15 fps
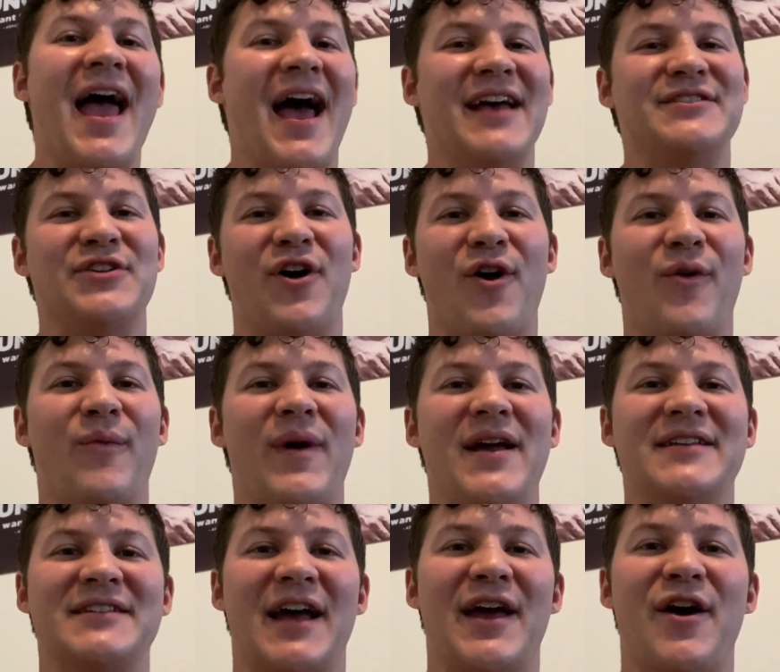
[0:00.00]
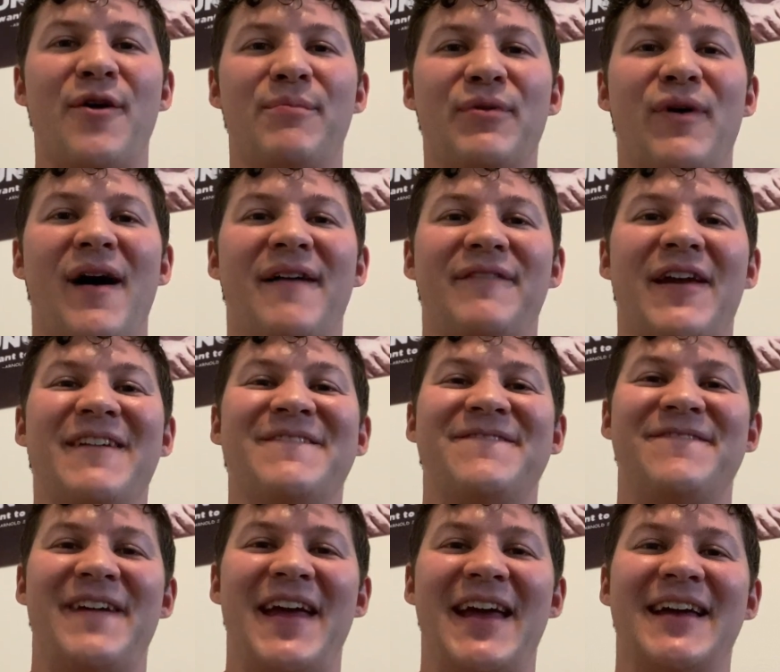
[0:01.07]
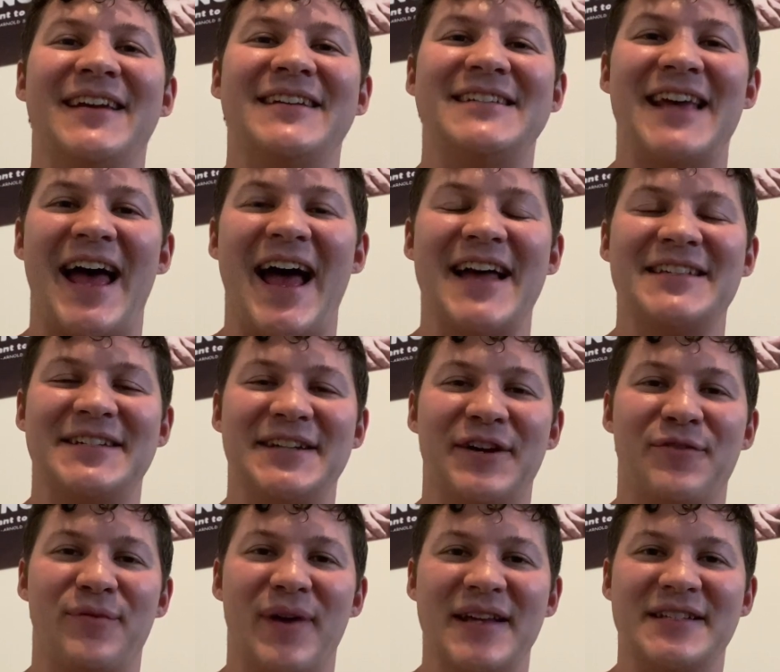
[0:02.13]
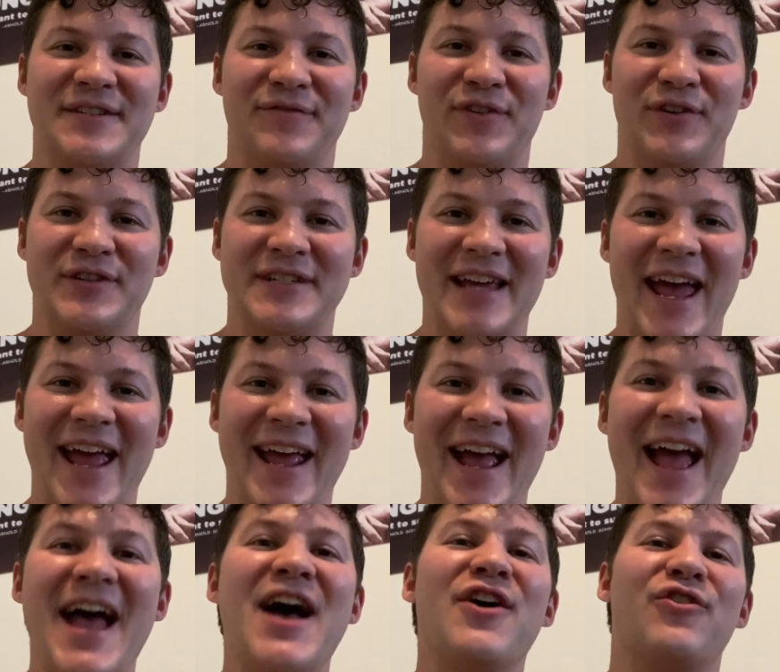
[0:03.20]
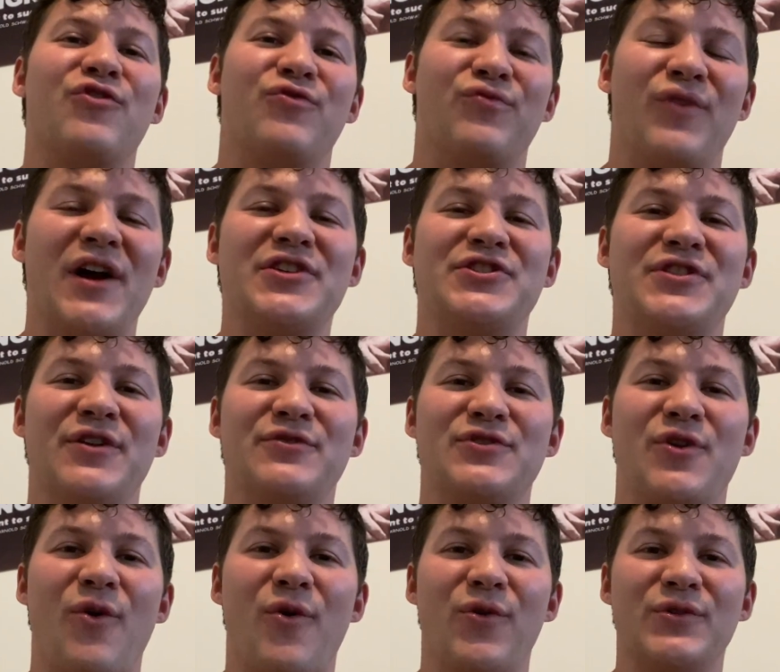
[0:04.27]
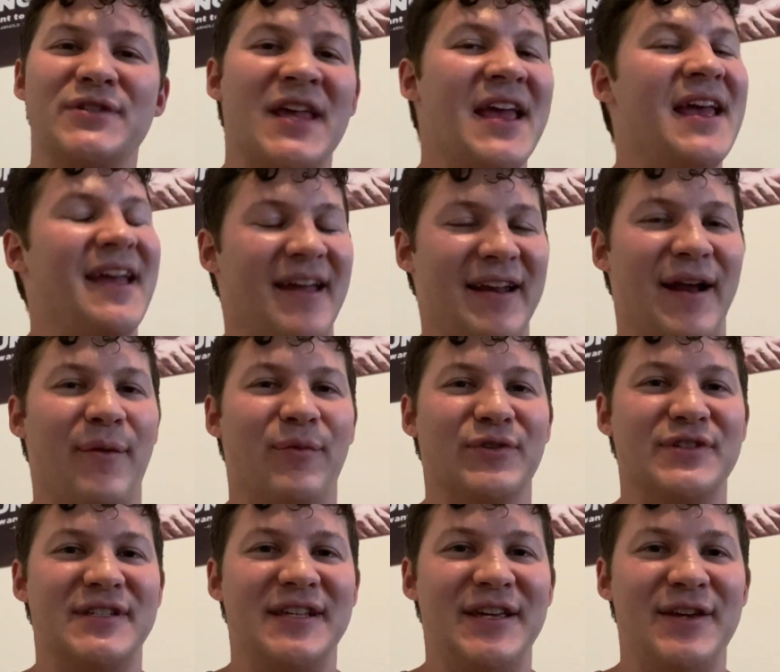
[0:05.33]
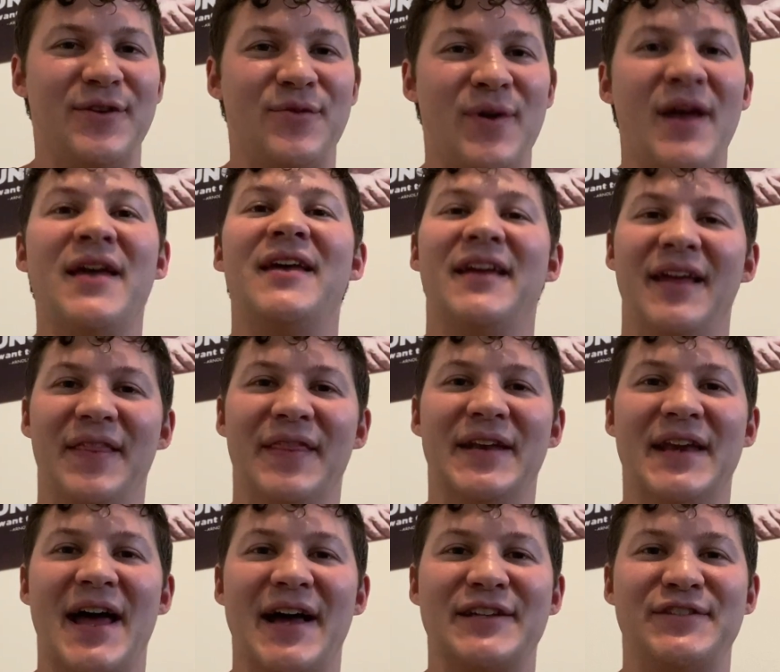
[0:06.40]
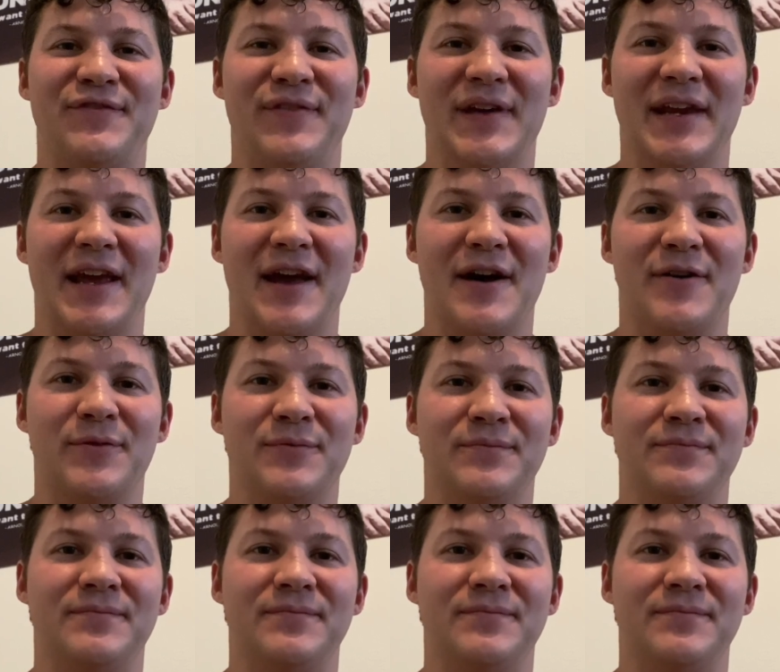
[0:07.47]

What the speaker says: As always, I hope you have a fantastic rest of your day. Crush those goals, and I will see you in the next video.